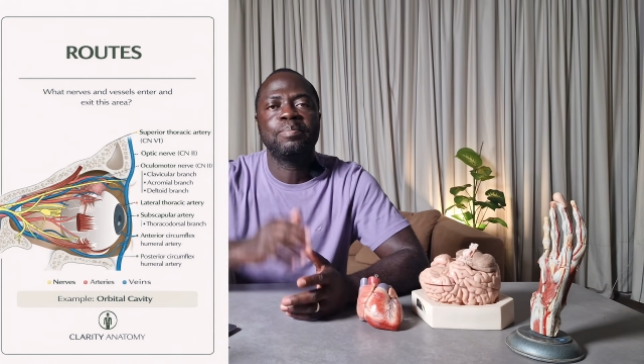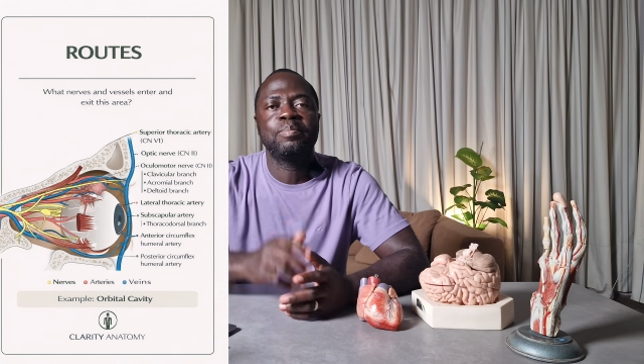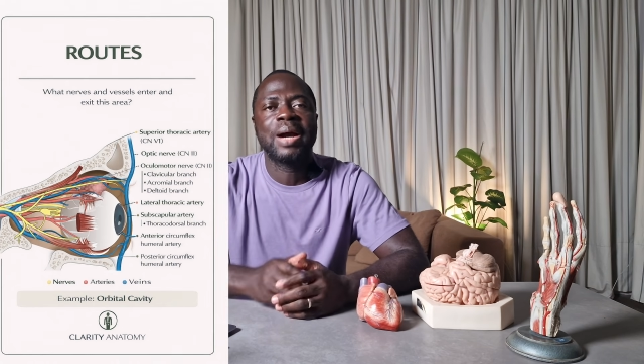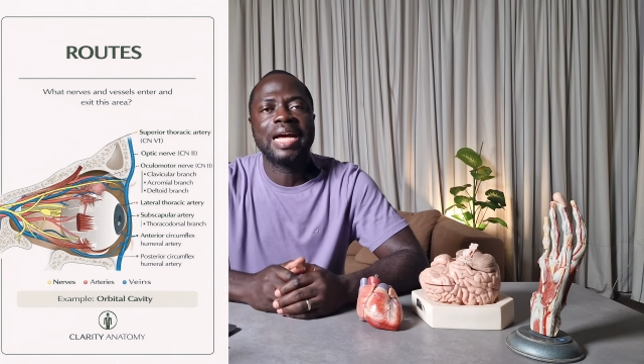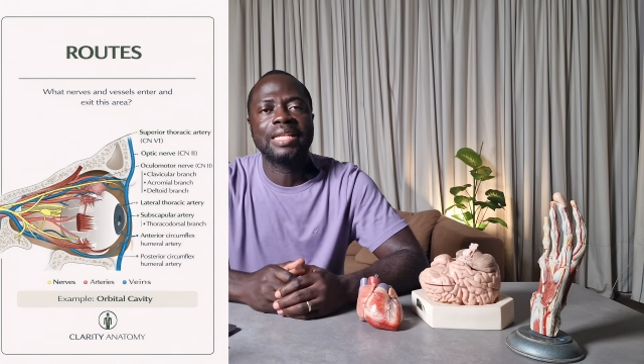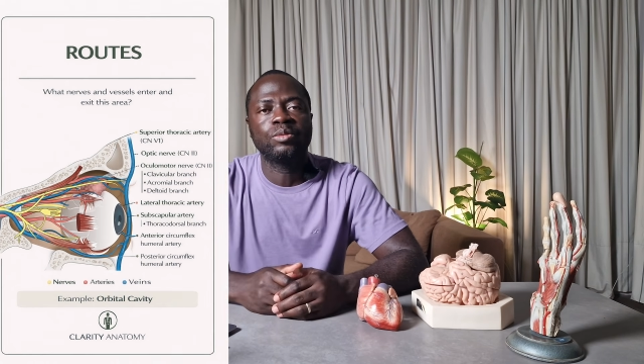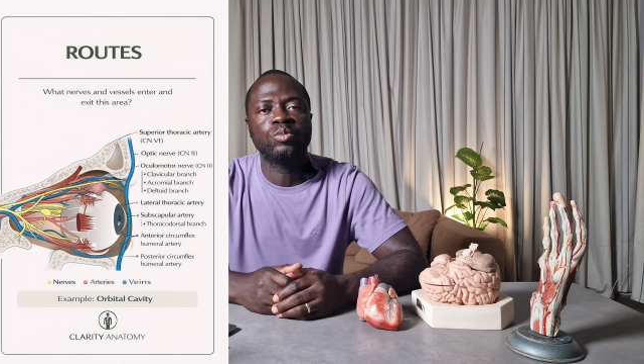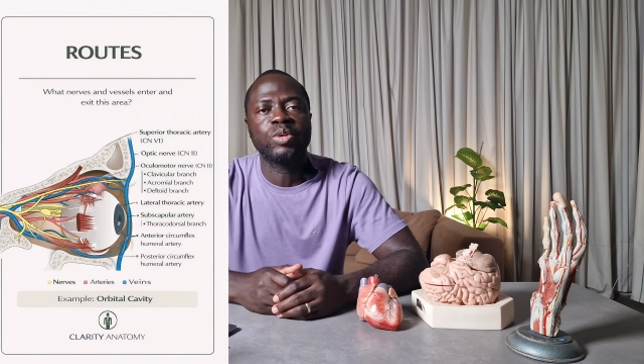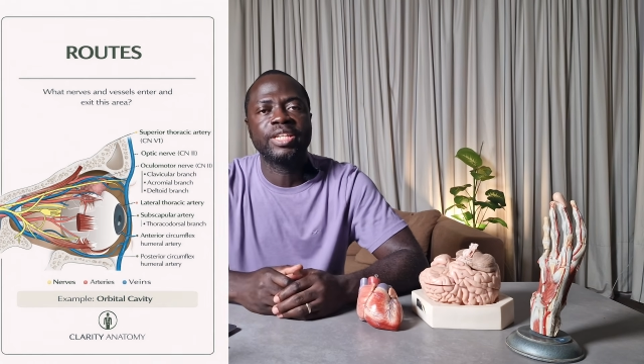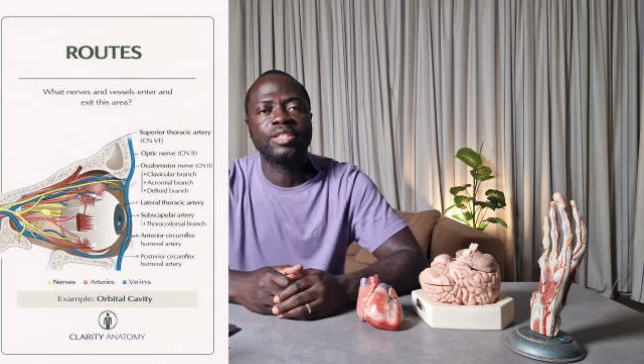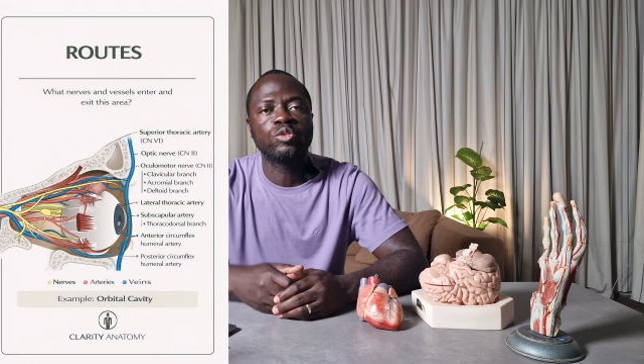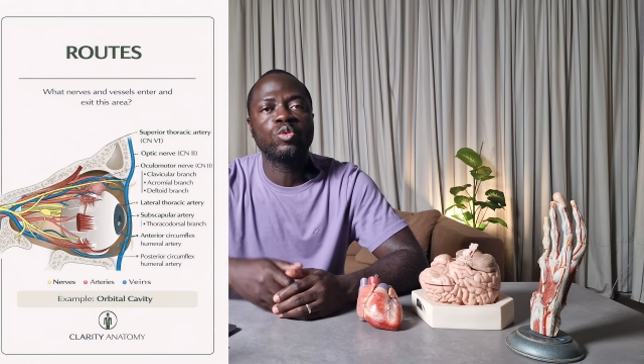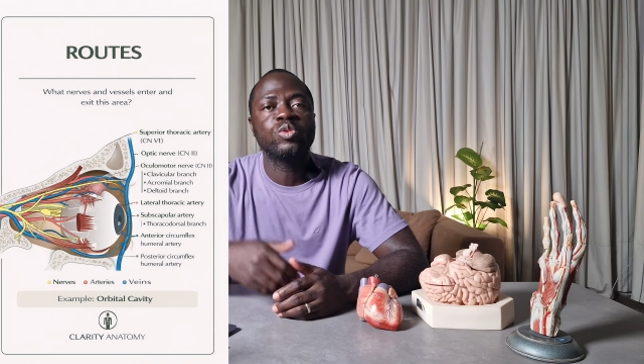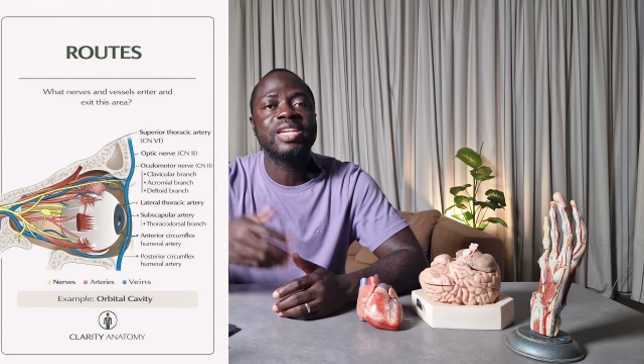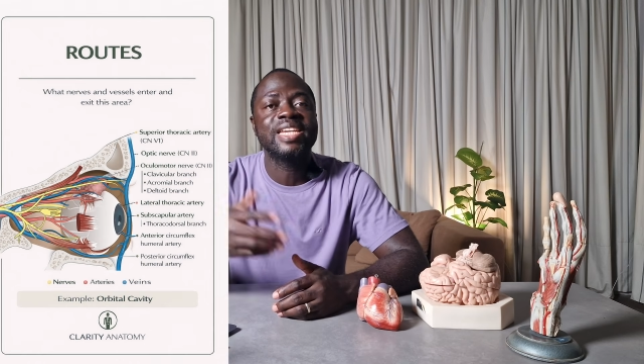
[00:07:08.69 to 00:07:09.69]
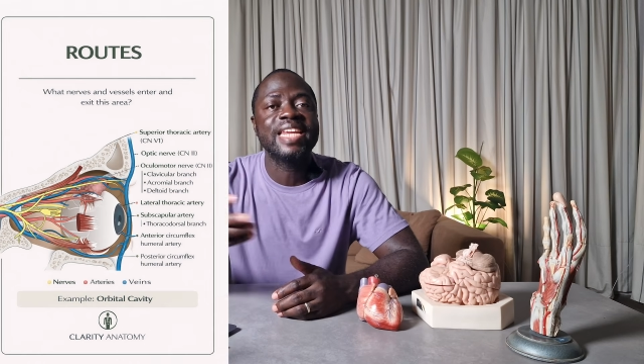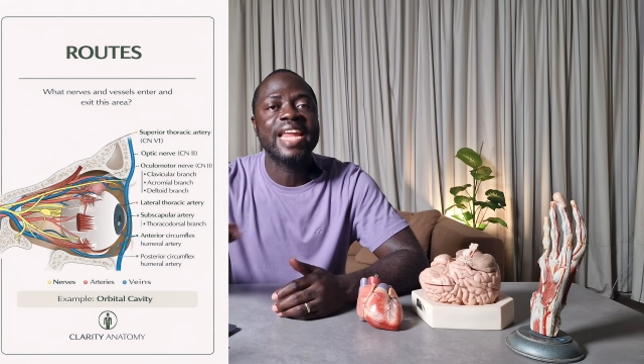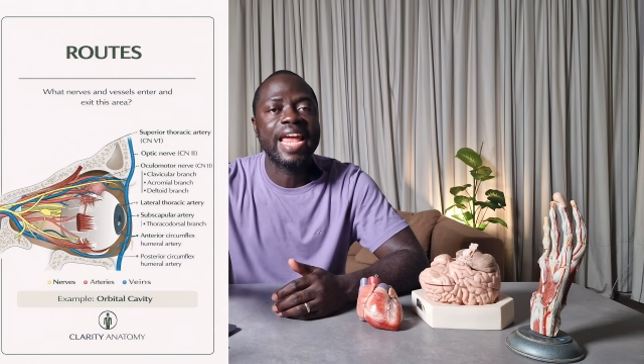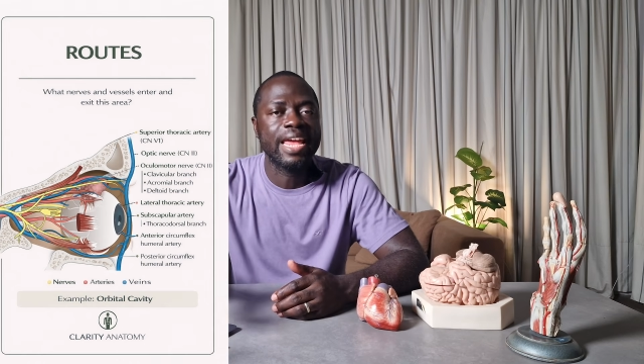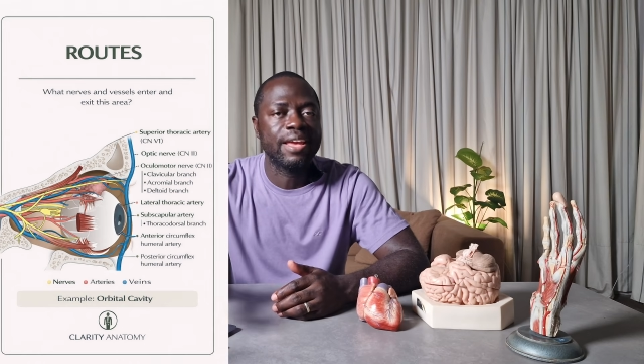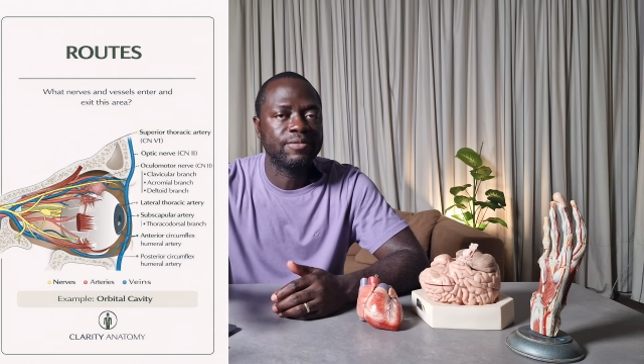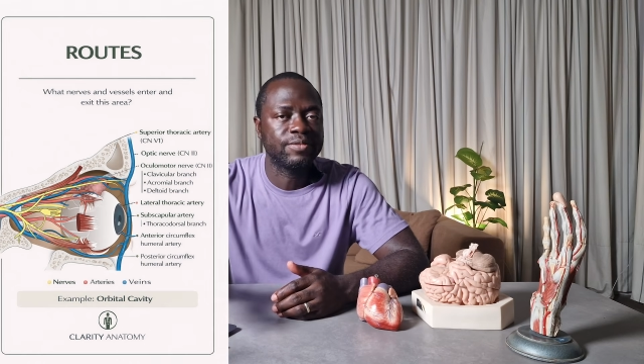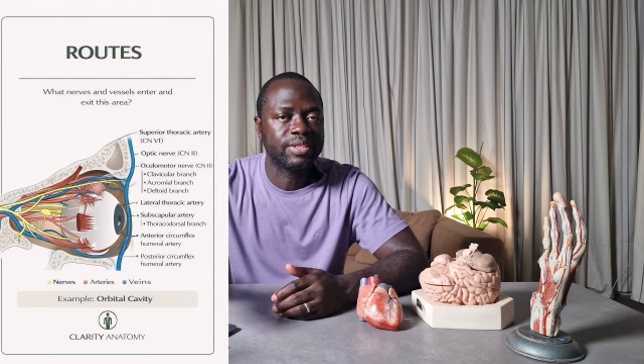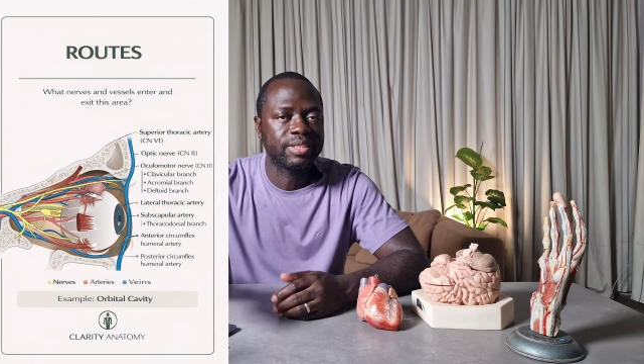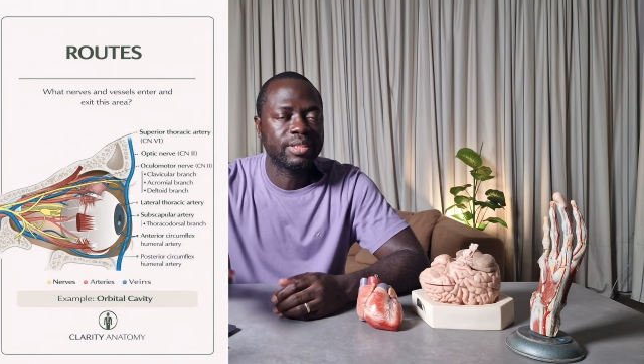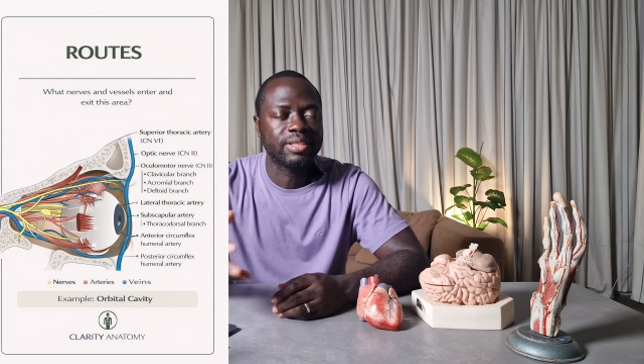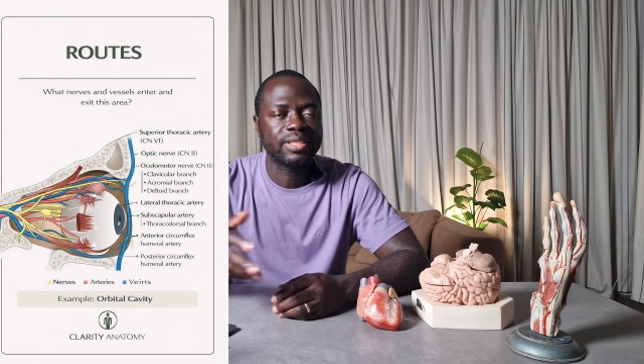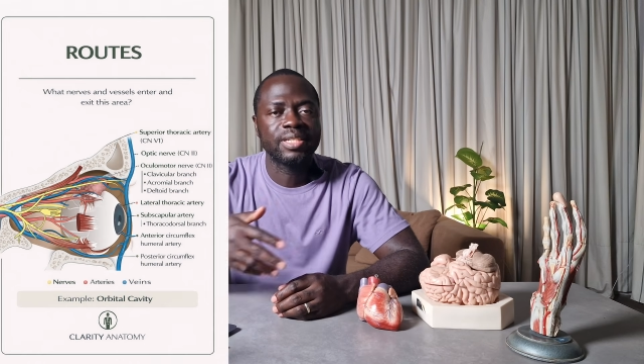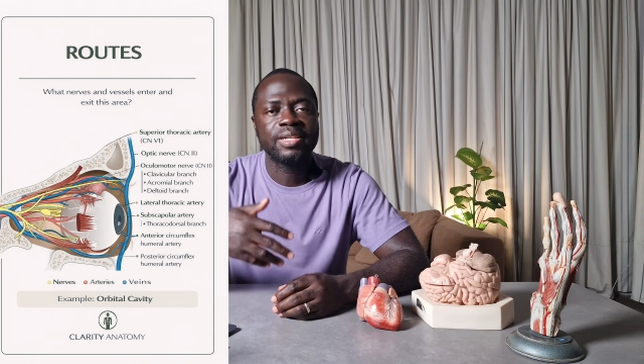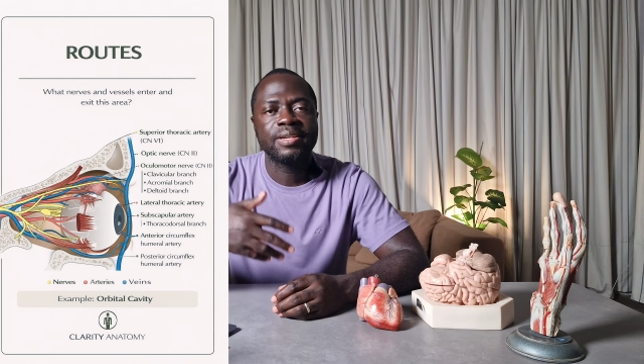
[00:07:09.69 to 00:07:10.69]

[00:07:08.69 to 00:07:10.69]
a pathway, so nerves,